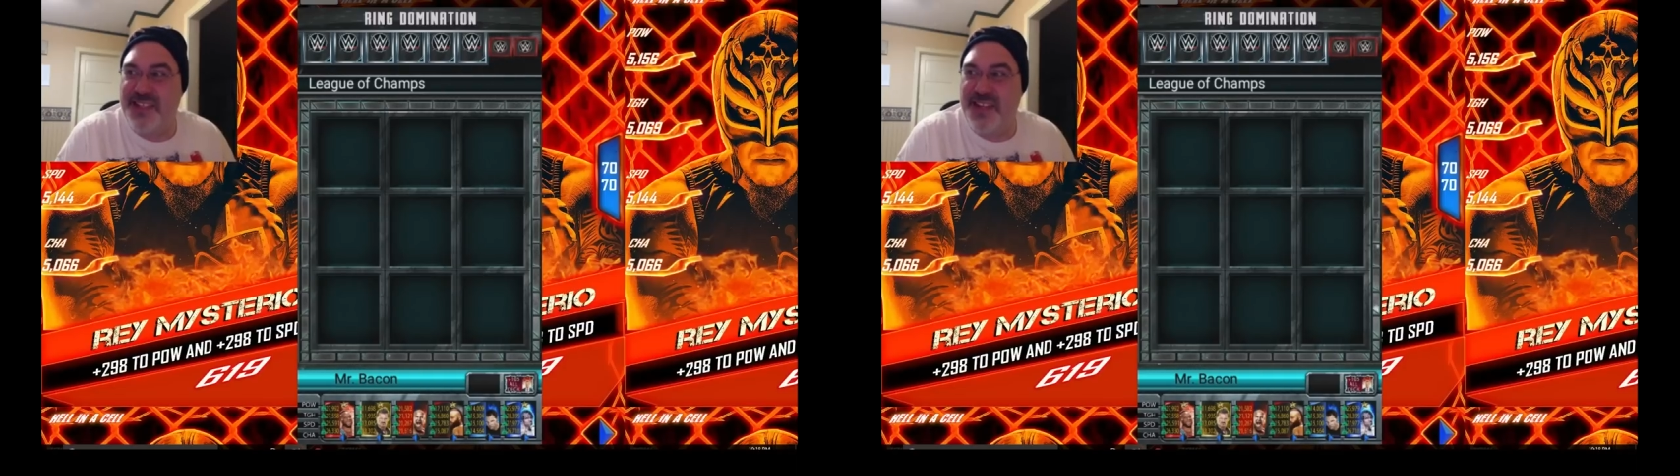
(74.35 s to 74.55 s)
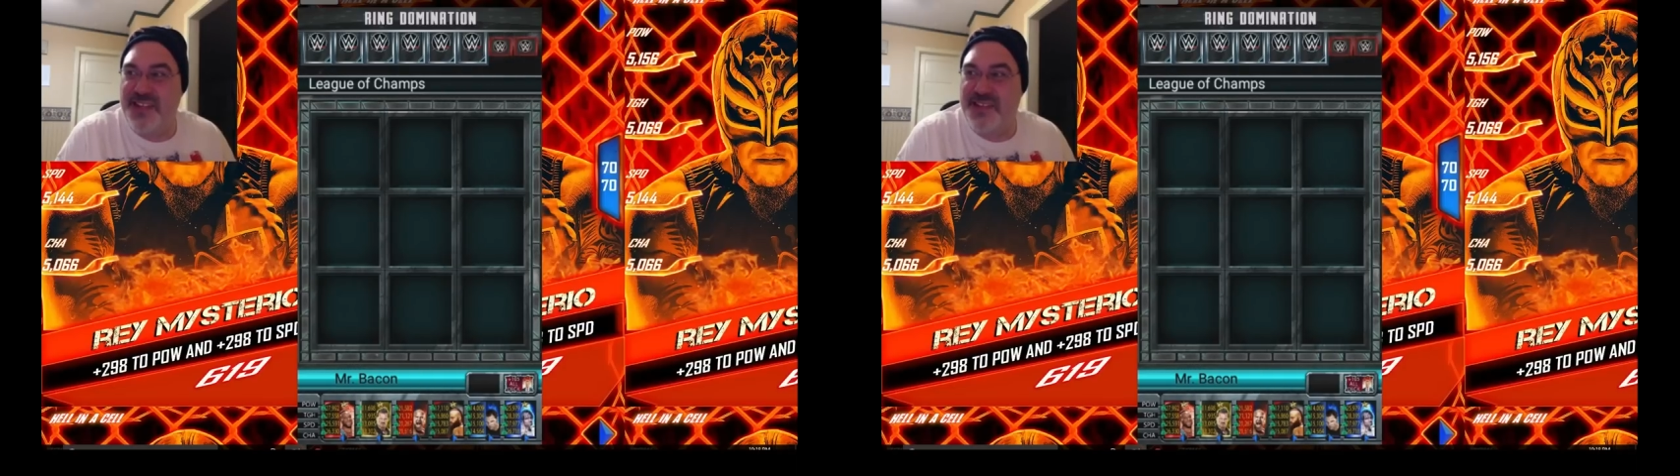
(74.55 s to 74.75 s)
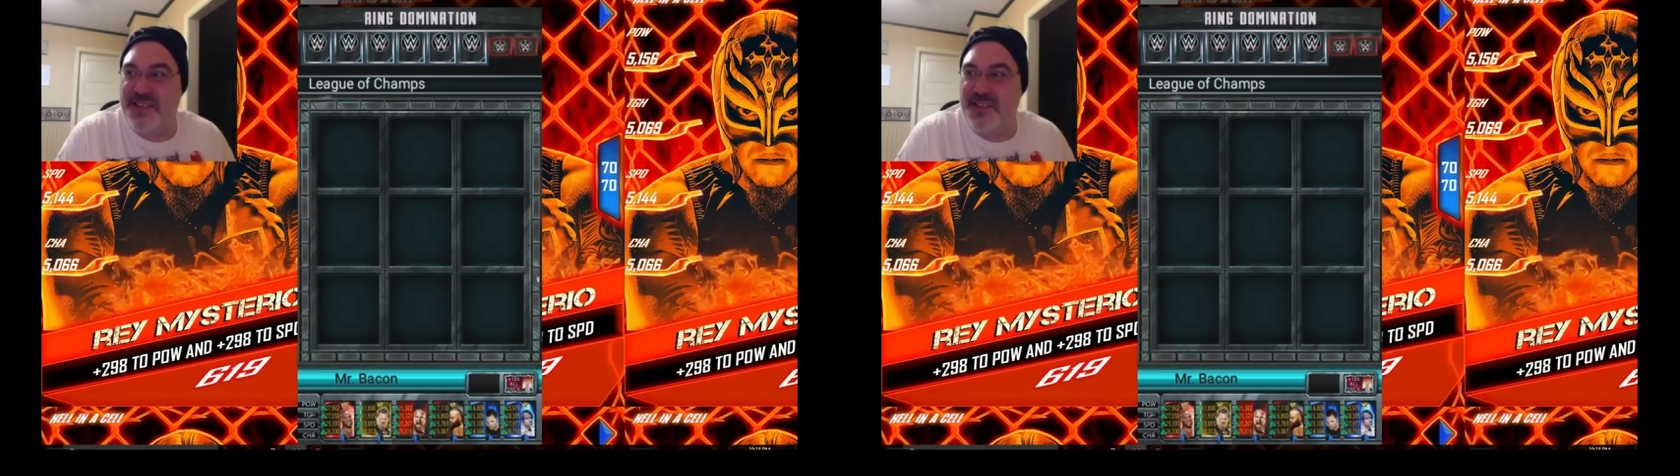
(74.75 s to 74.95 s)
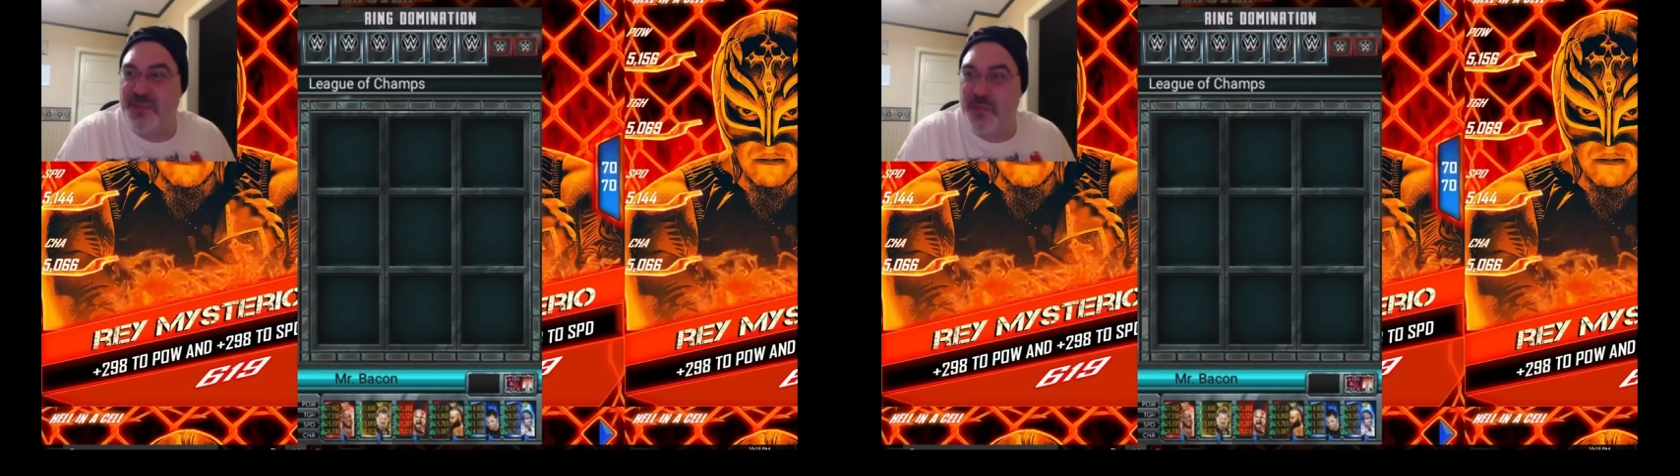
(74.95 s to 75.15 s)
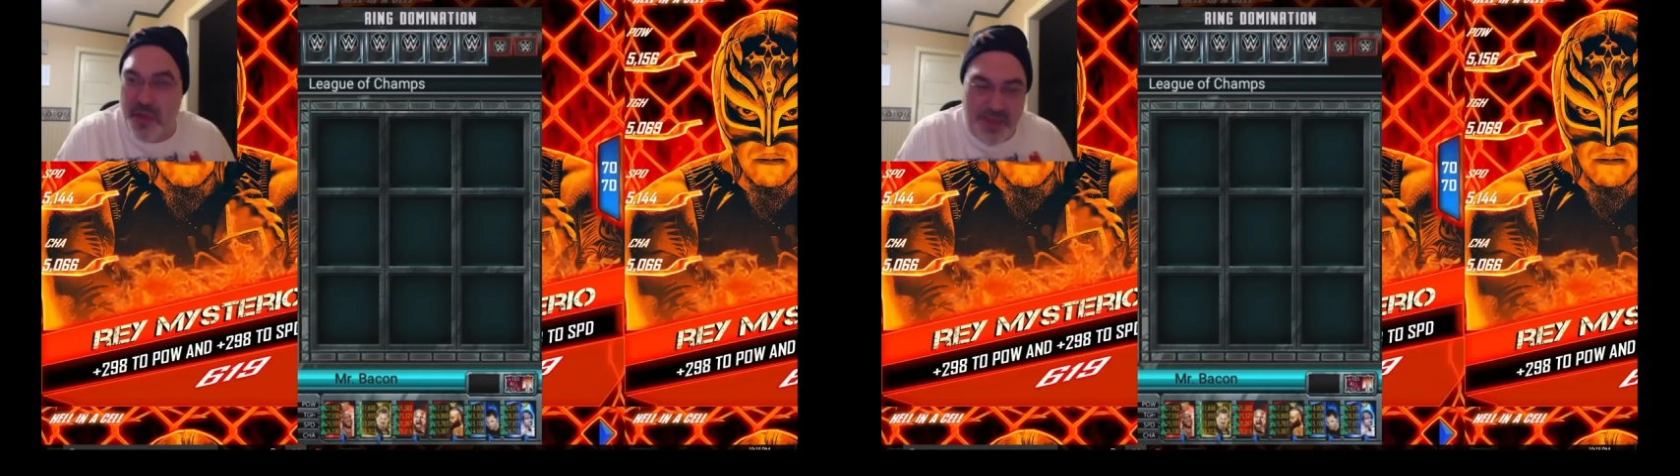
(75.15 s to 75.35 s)
it's just
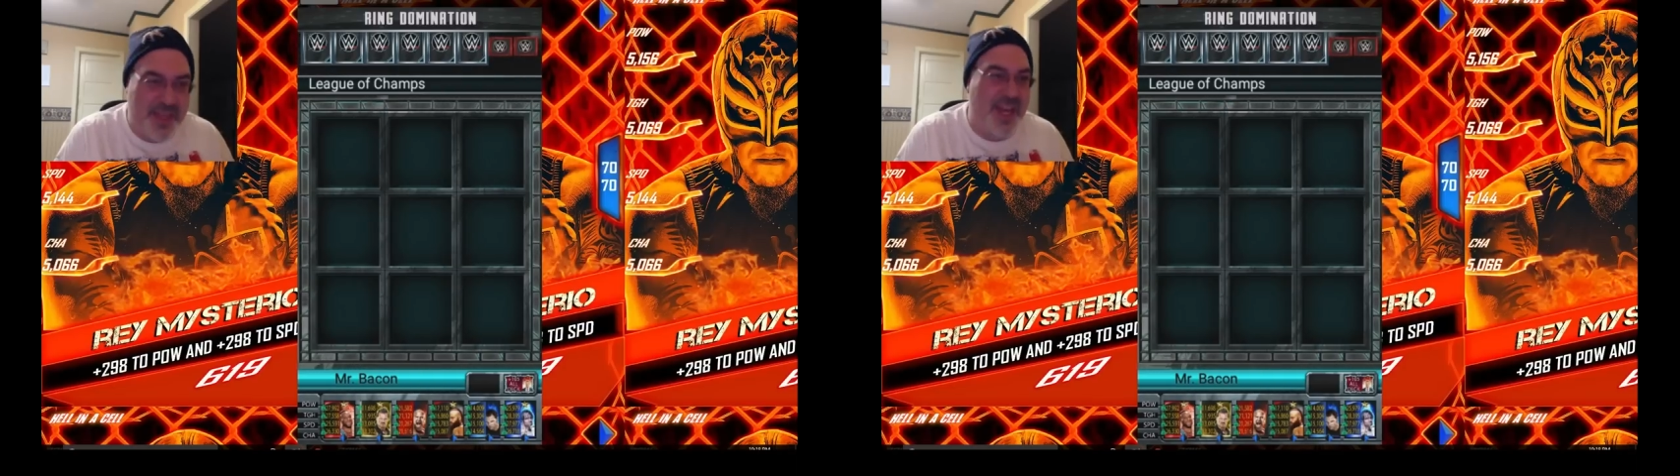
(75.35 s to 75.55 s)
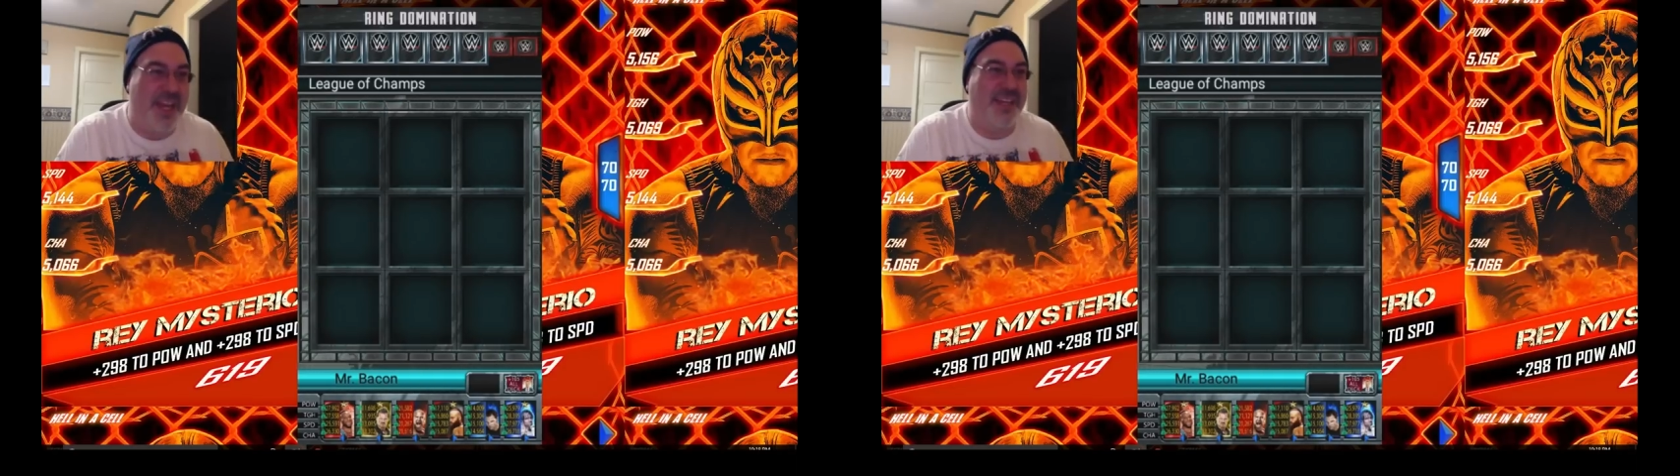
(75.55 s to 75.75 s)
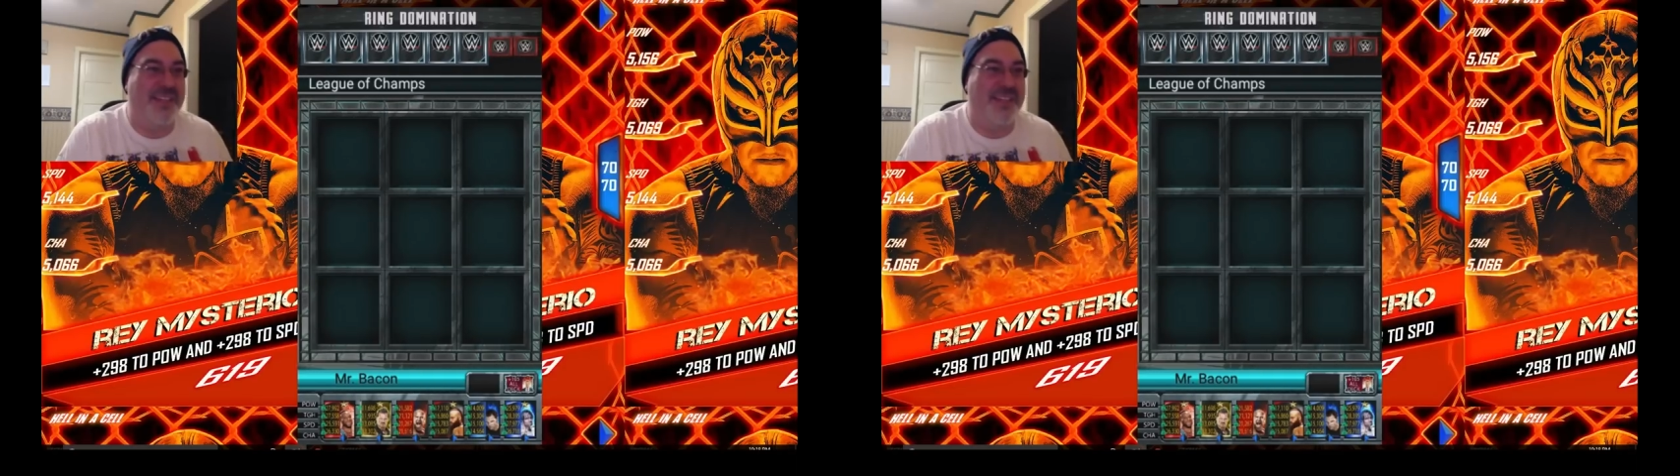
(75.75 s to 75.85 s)
one thing